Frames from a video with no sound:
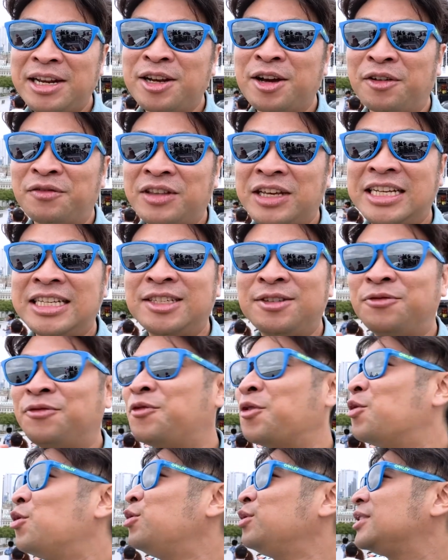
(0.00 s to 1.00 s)
of these
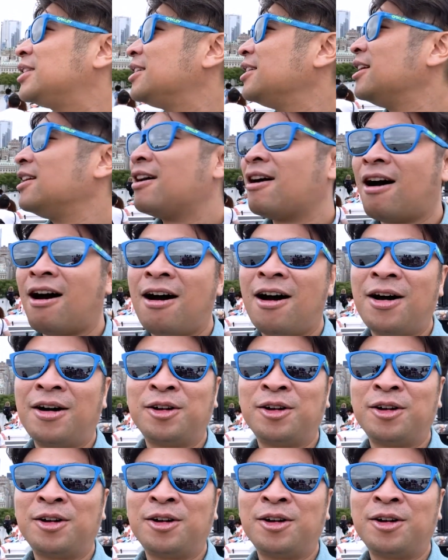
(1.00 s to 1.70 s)
food uh,